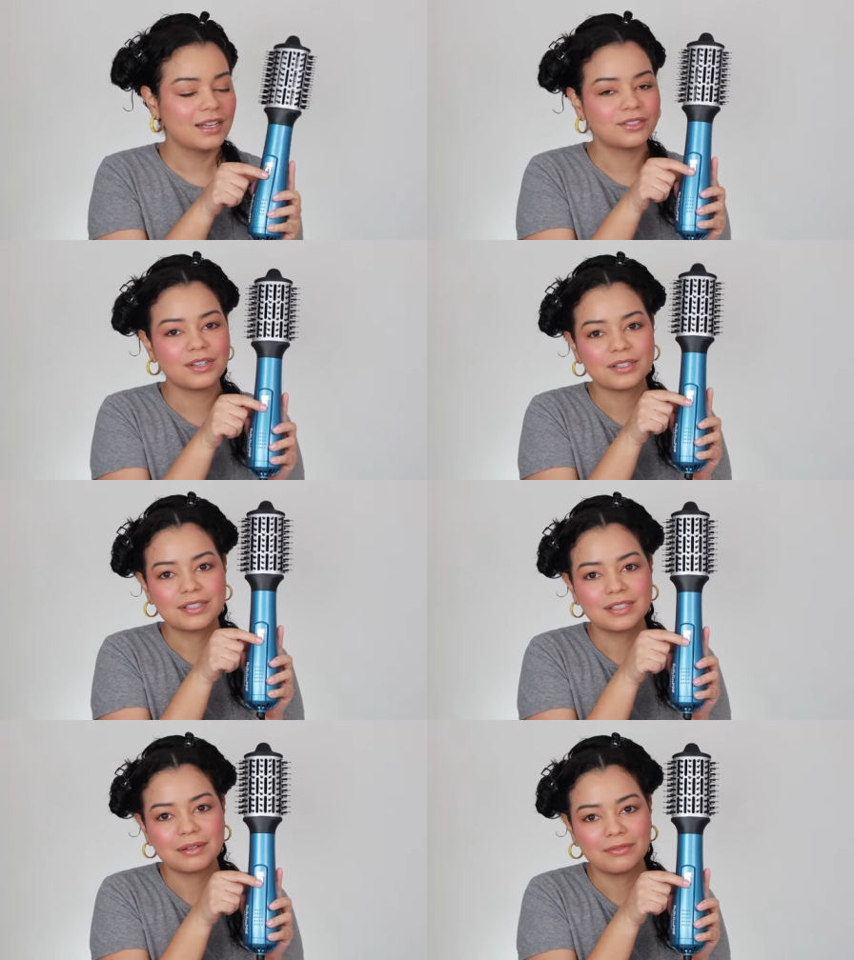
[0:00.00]

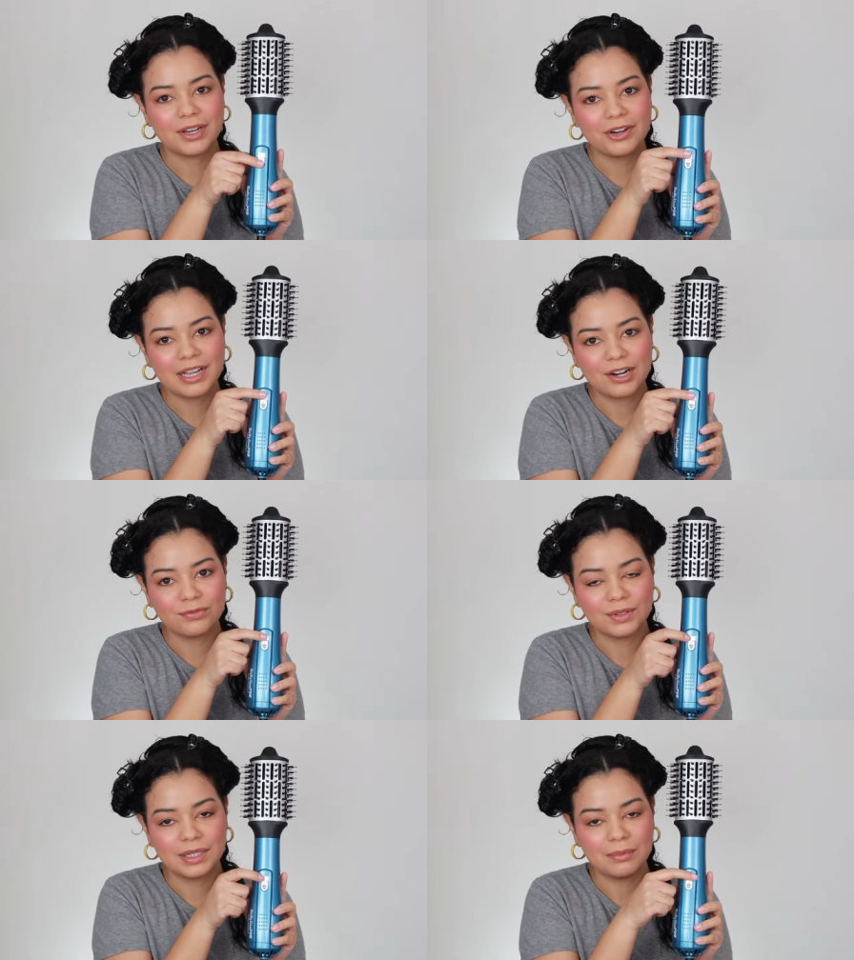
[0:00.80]
just very
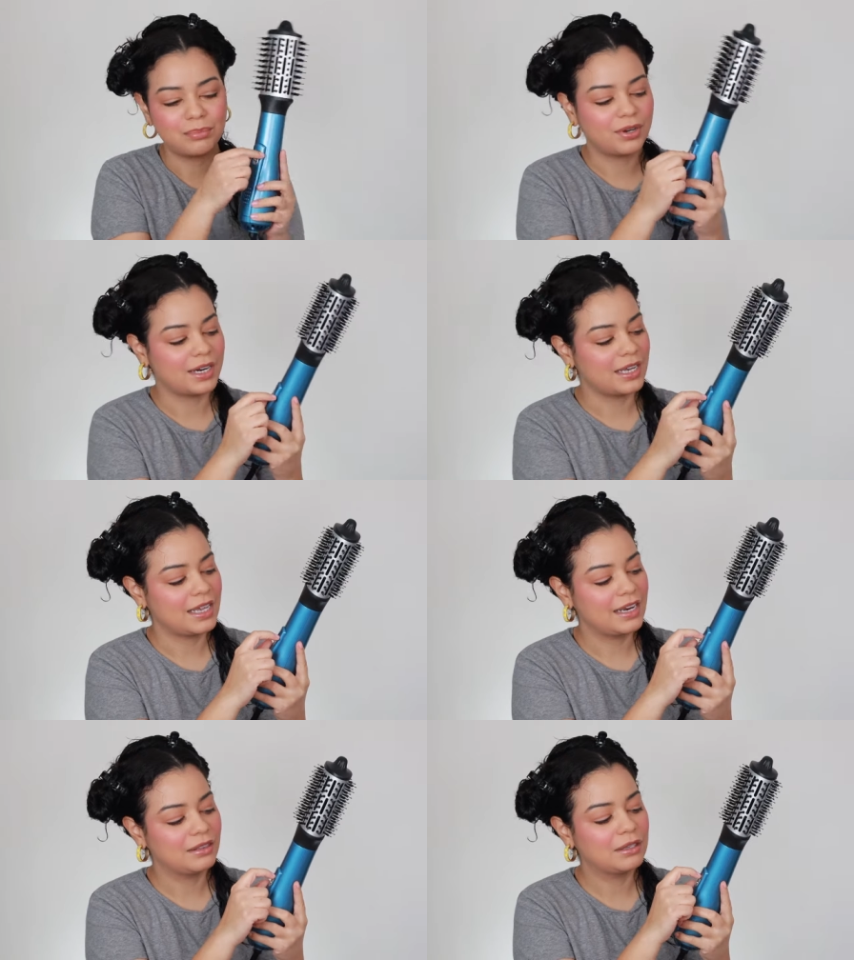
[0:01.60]
carefully put it
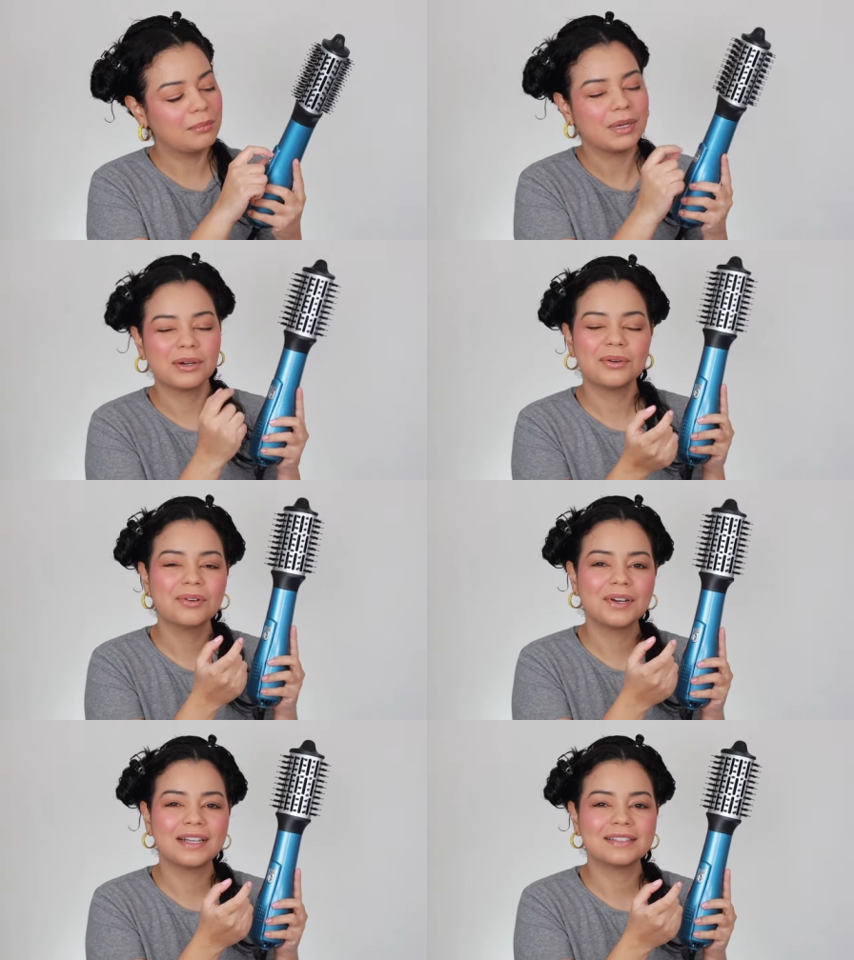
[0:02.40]
in the middle
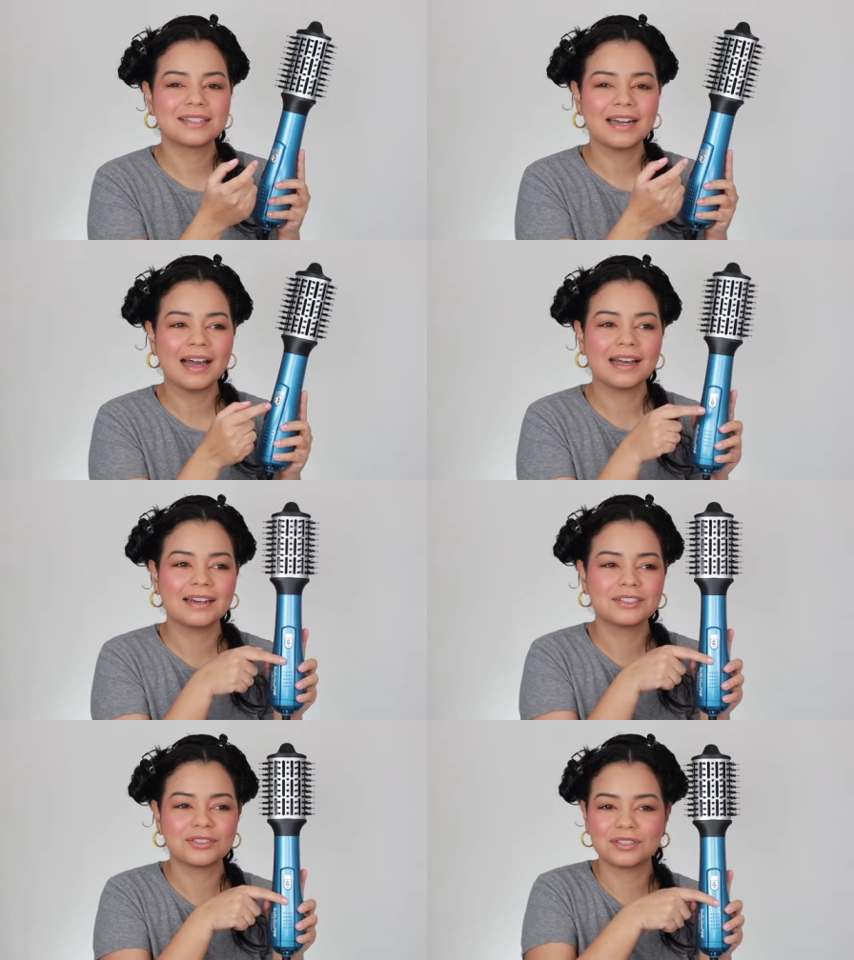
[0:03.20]
and not
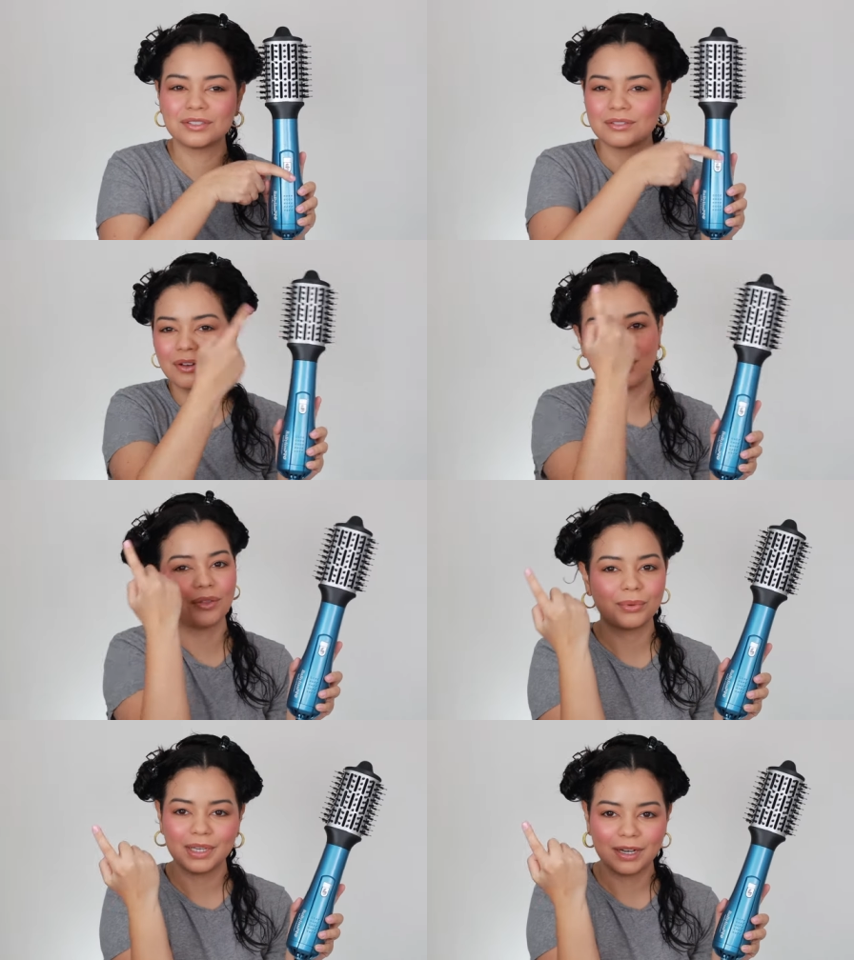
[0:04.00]
just all
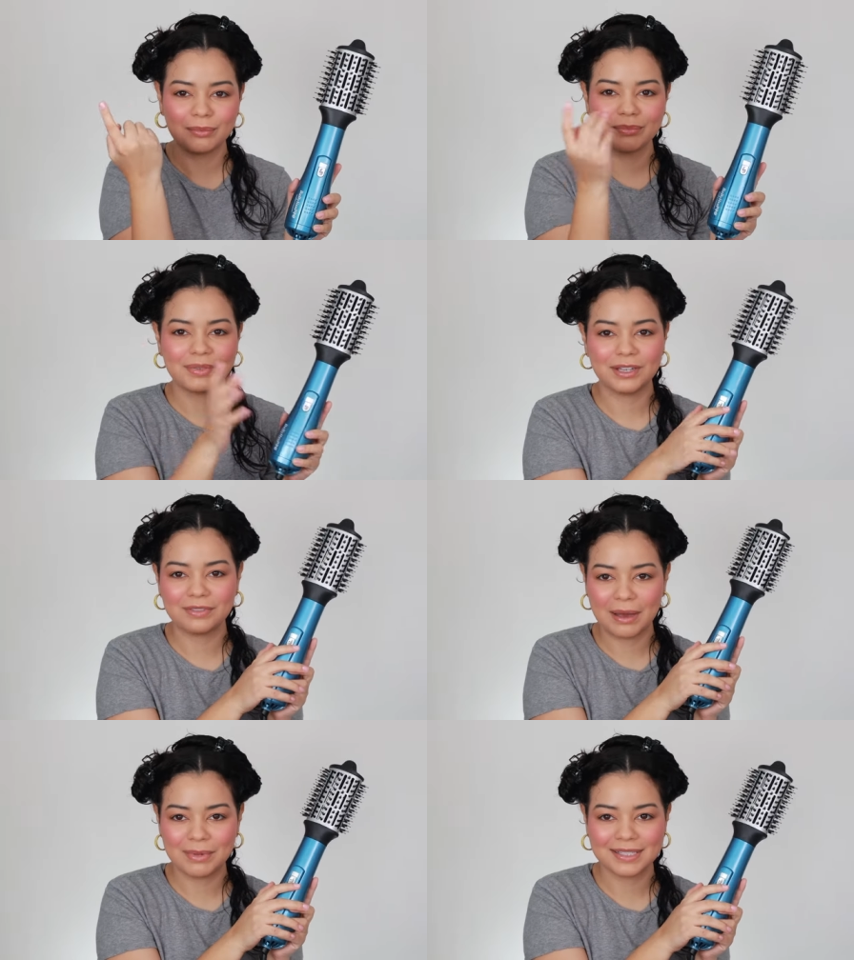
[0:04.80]
the way up, if
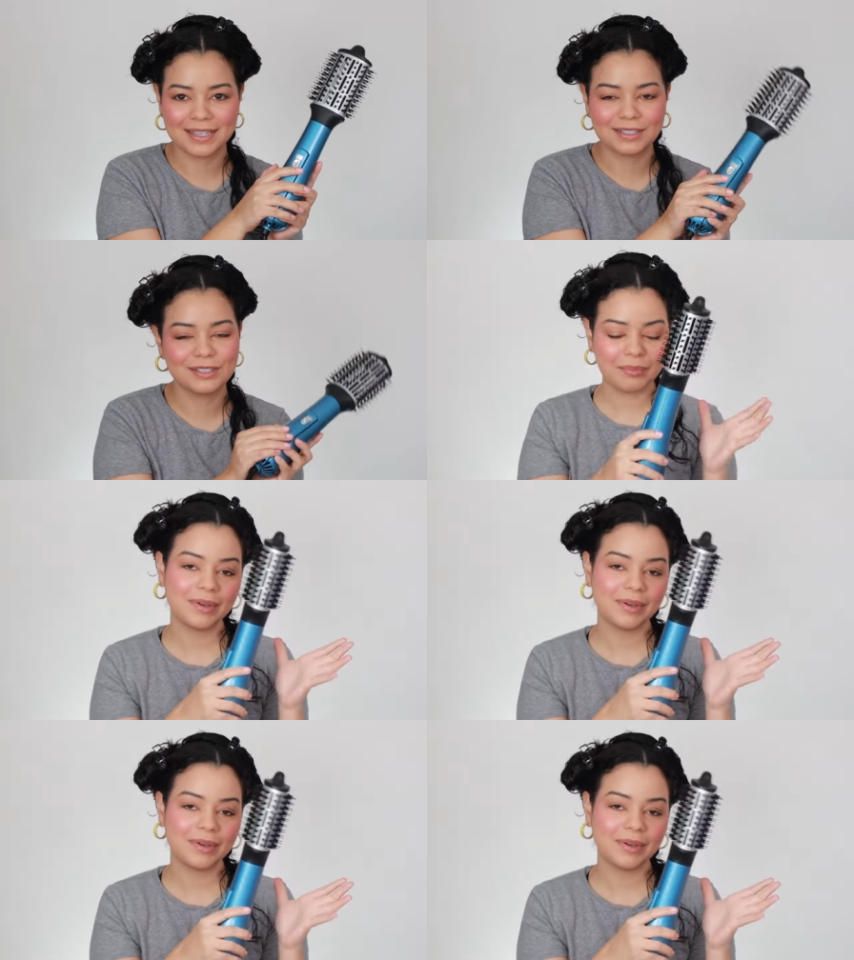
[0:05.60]
that makes sense.